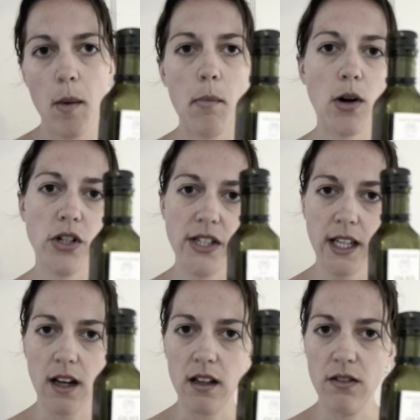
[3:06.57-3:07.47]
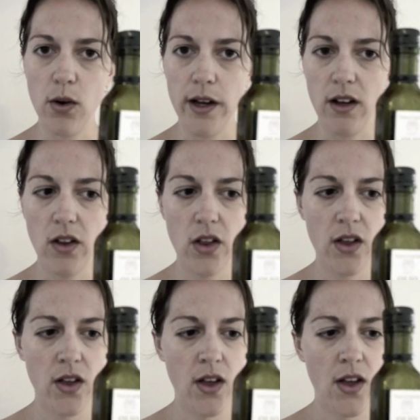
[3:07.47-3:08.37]
purchasing olive oil
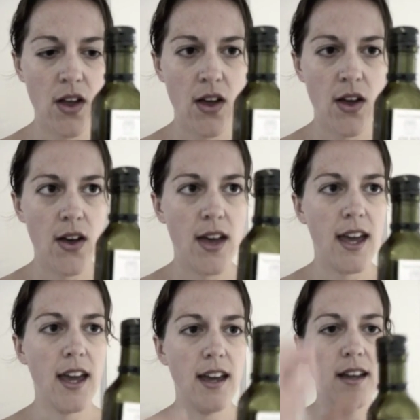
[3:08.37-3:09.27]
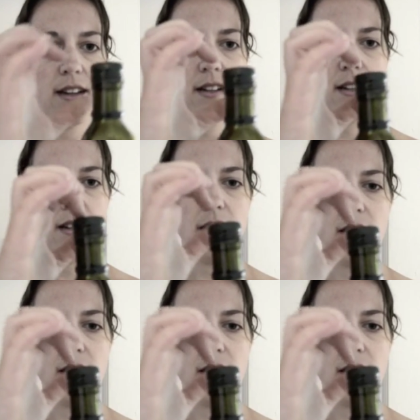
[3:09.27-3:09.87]
and